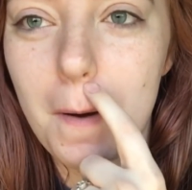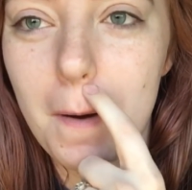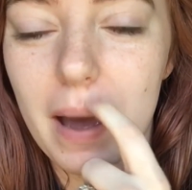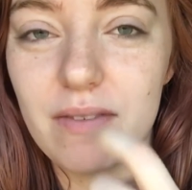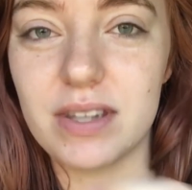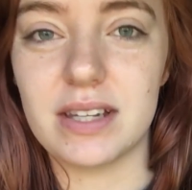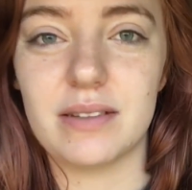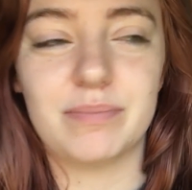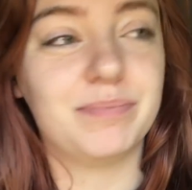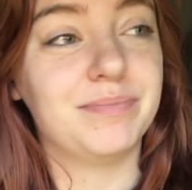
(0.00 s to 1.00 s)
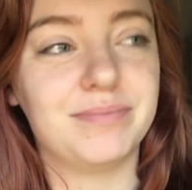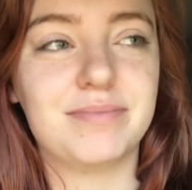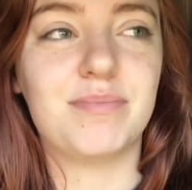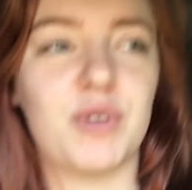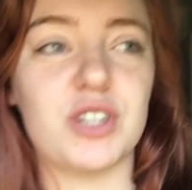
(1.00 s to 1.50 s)
I have a zip,
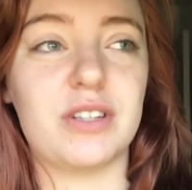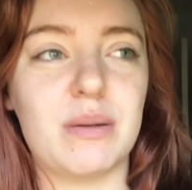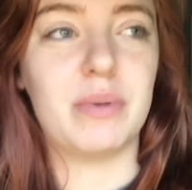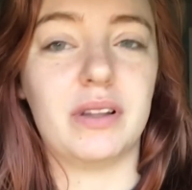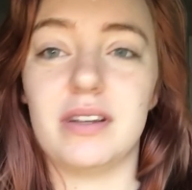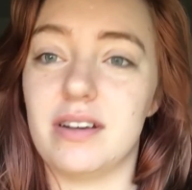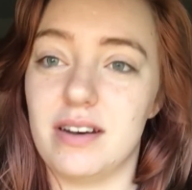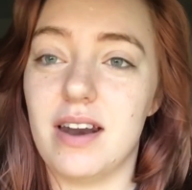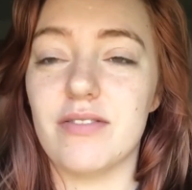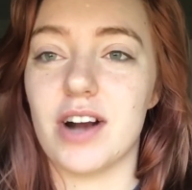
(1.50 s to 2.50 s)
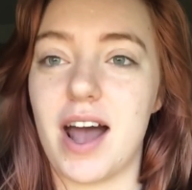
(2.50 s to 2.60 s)
which I typically never